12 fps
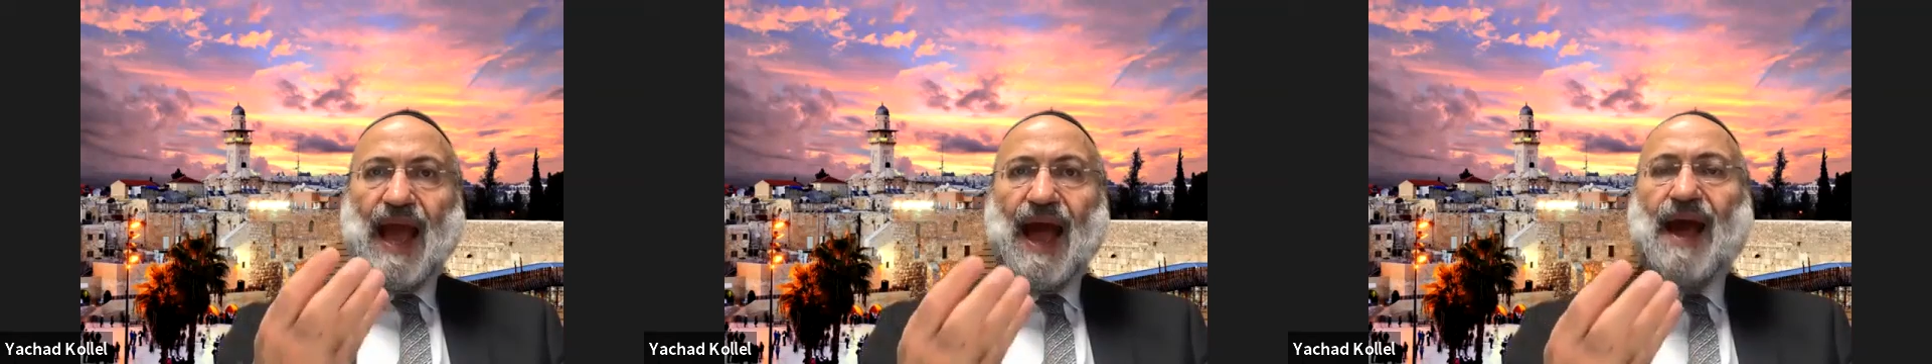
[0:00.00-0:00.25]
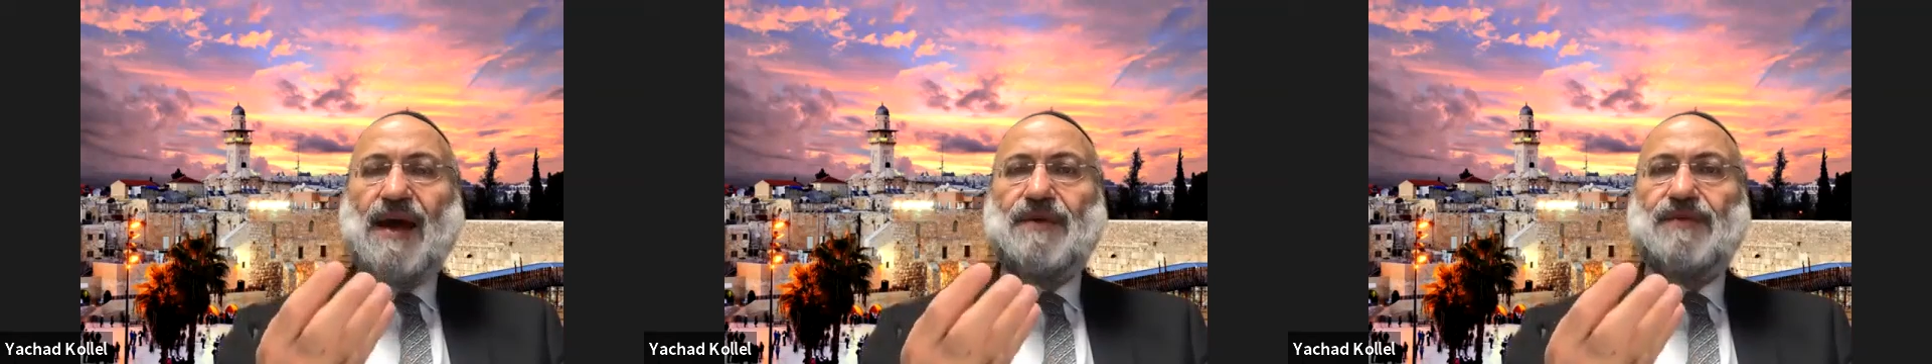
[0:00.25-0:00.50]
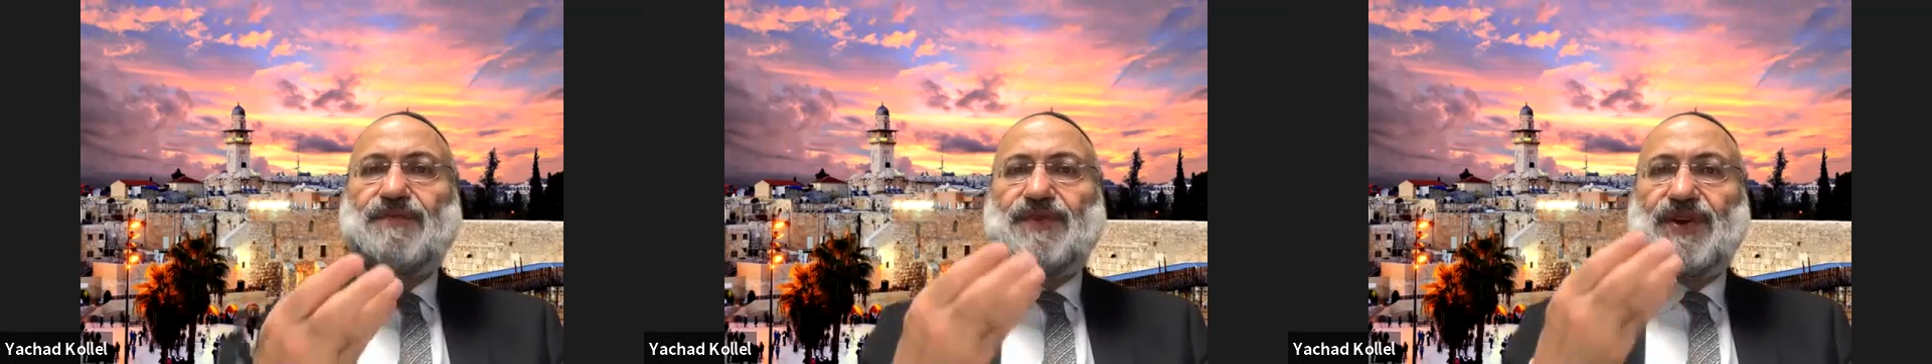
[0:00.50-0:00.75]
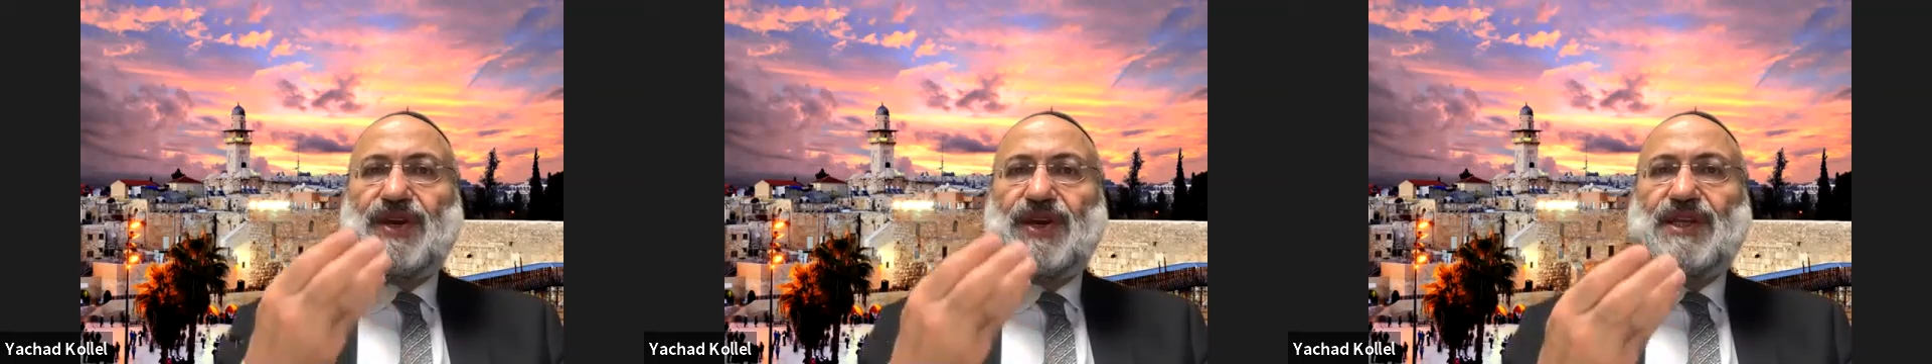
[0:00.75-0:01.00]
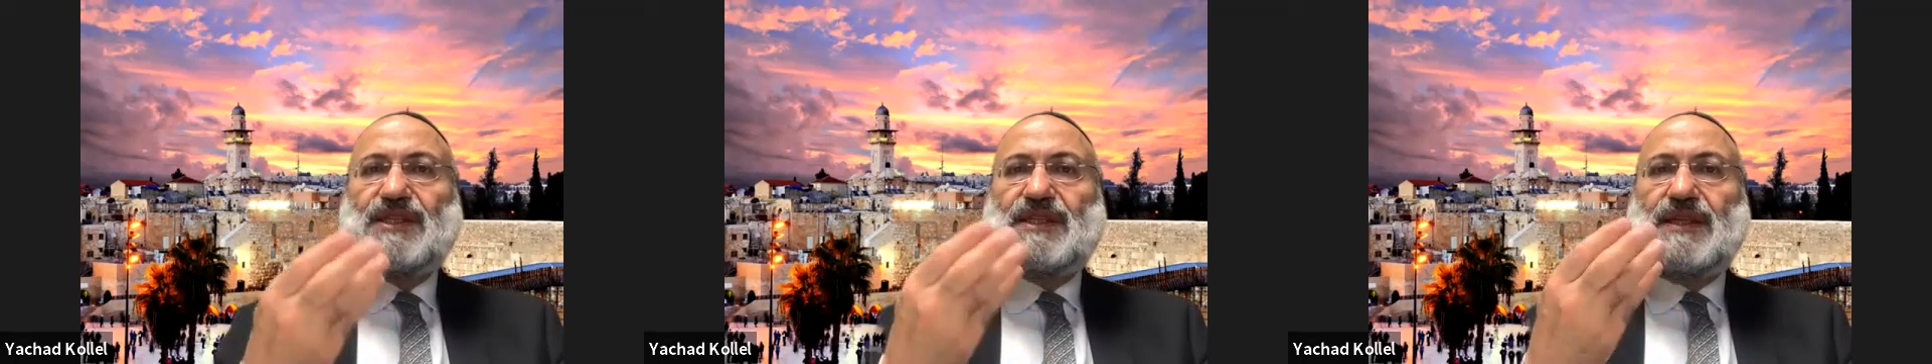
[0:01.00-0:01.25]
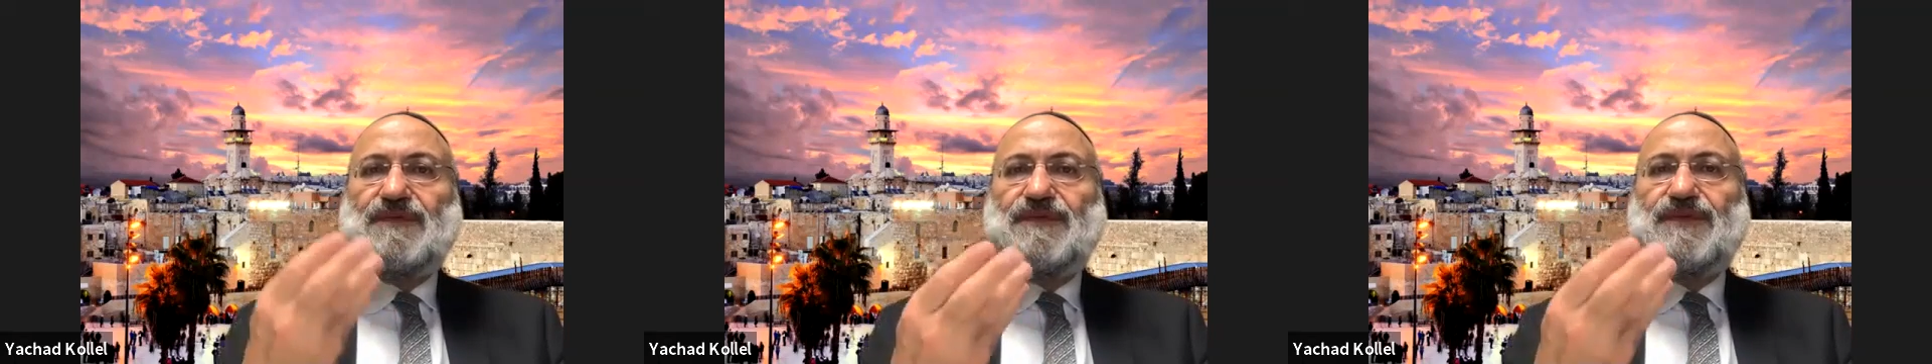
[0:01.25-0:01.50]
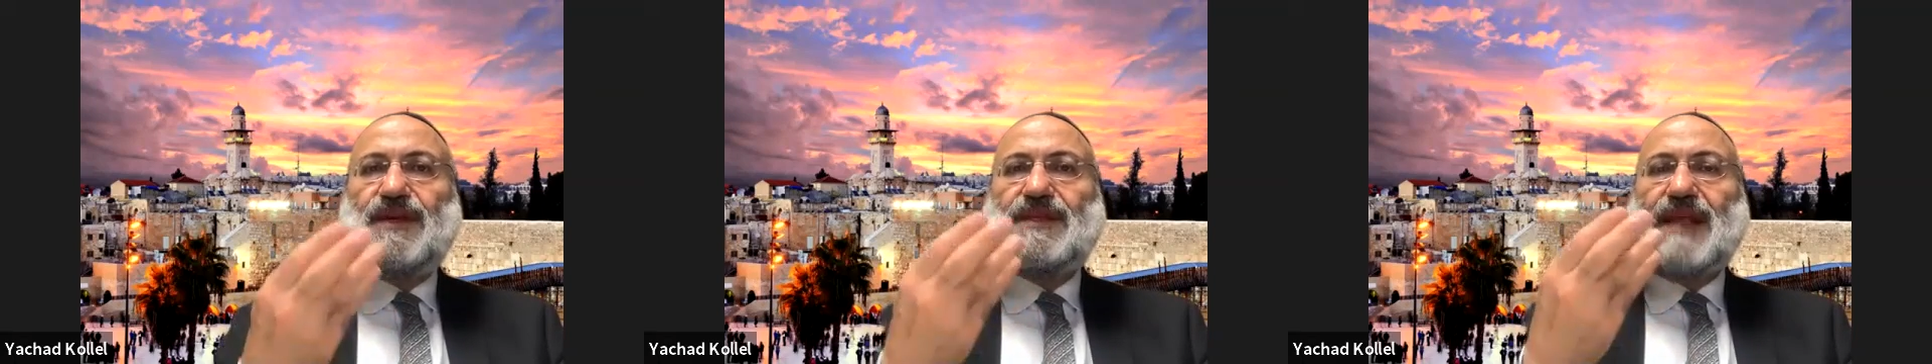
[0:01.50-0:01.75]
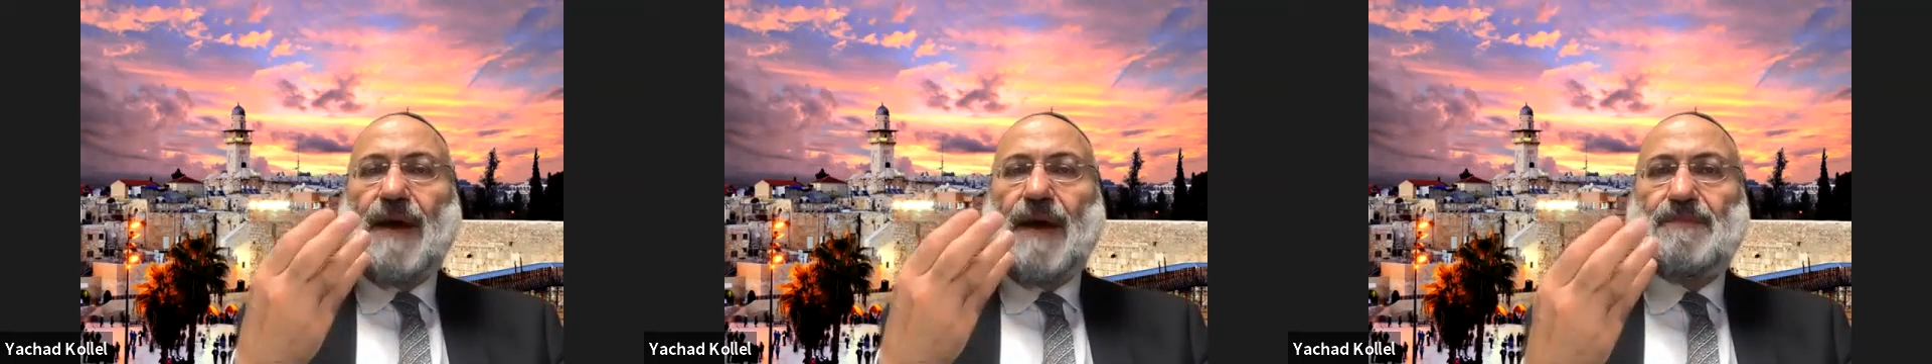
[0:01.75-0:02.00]
have a different
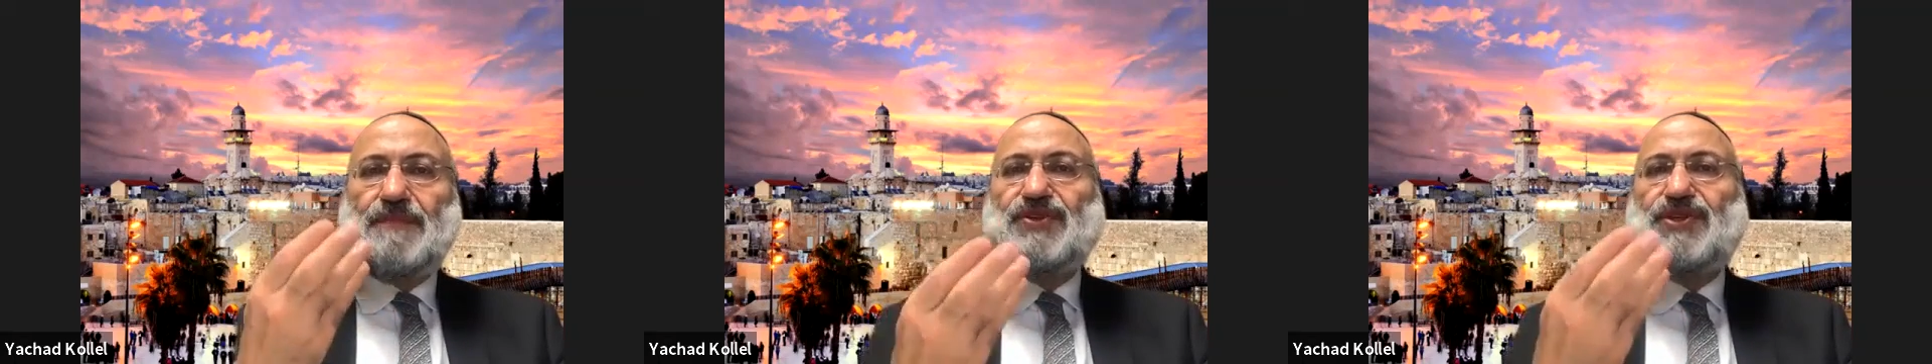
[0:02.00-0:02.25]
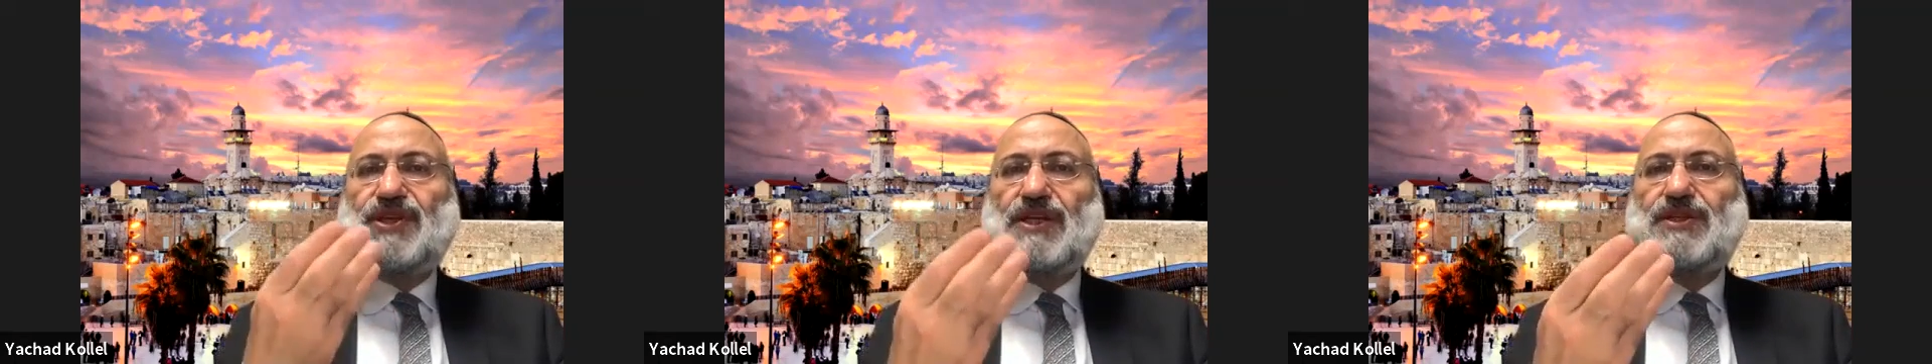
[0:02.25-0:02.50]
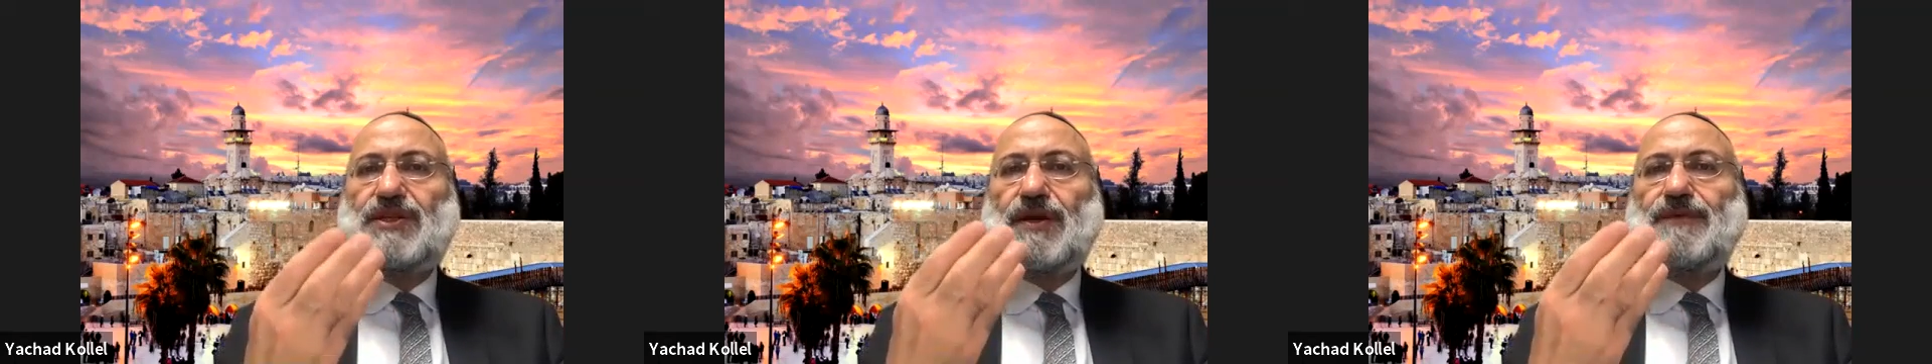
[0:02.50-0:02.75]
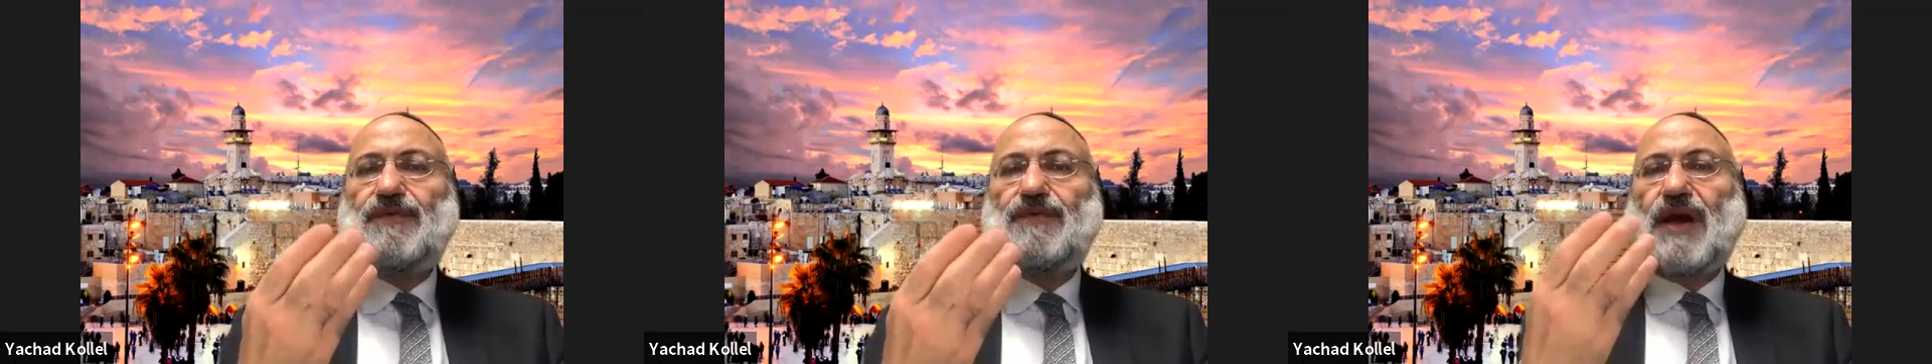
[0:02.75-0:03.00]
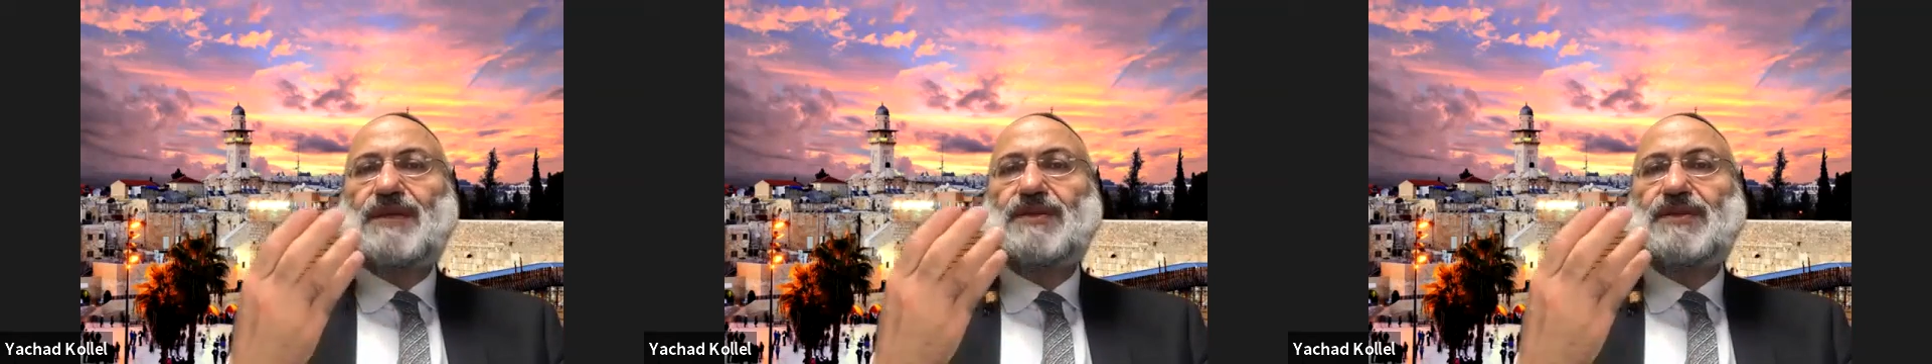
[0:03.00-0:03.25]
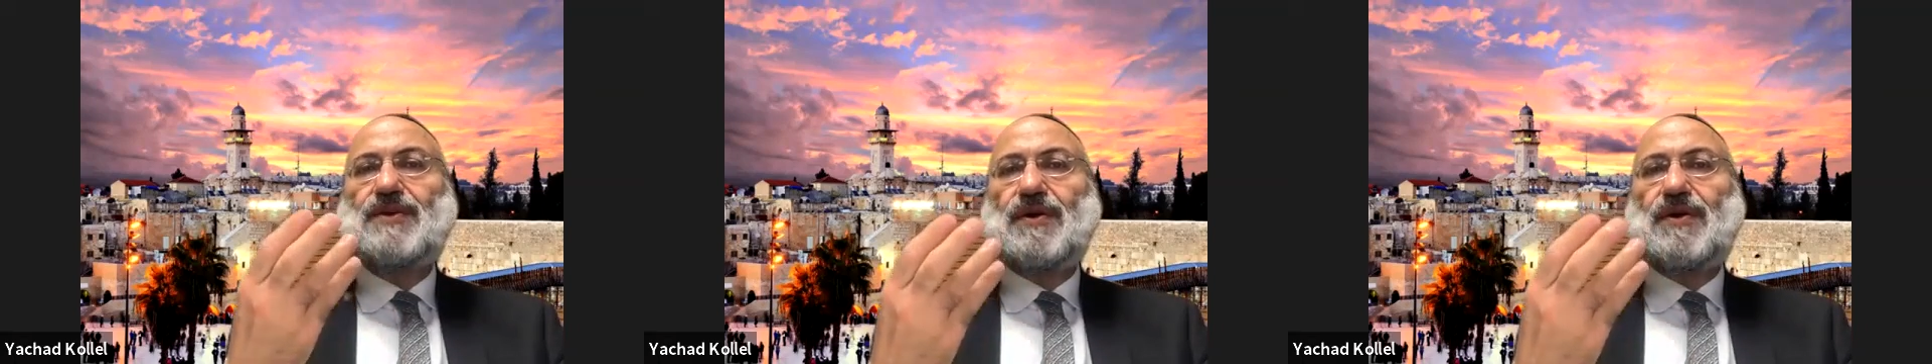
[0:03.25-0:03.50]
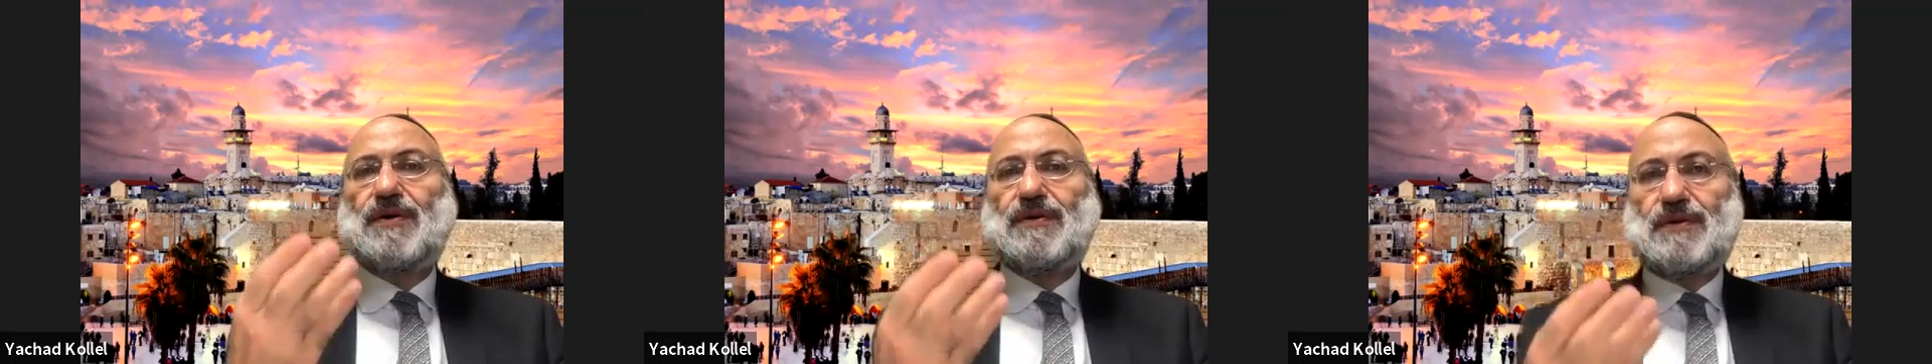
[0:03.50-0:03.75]
appreciation for Chazal.